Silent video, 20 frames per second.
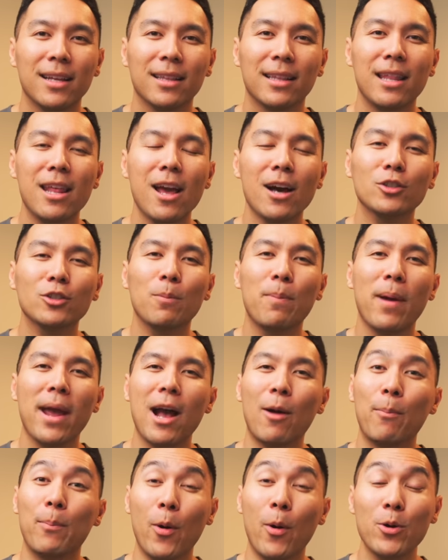then they also pay
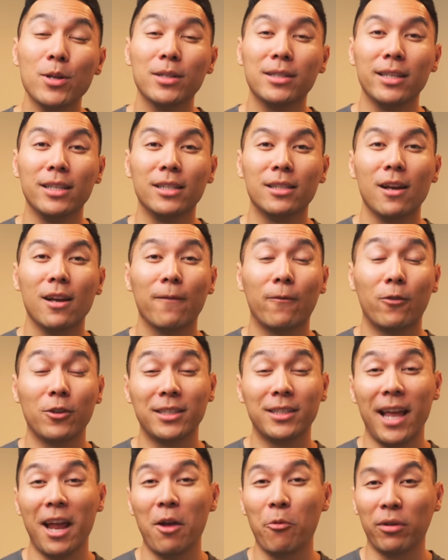out bonuses for
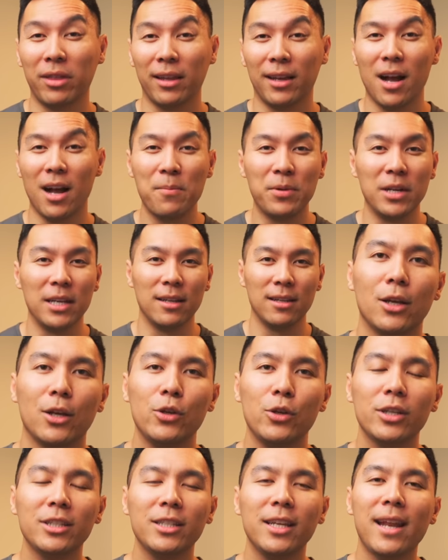staying with the company. You
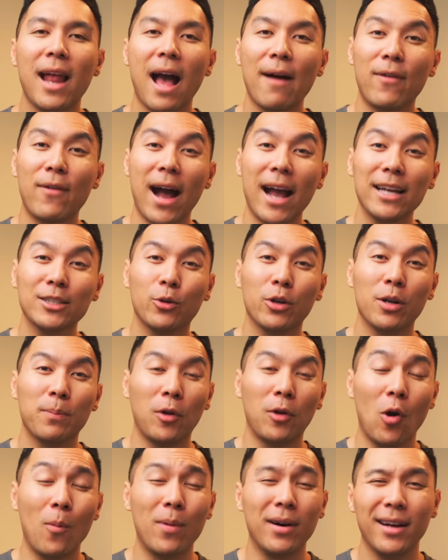just need to have a high school
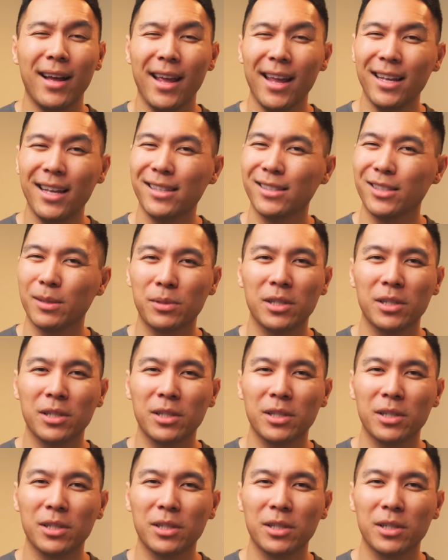diploma and some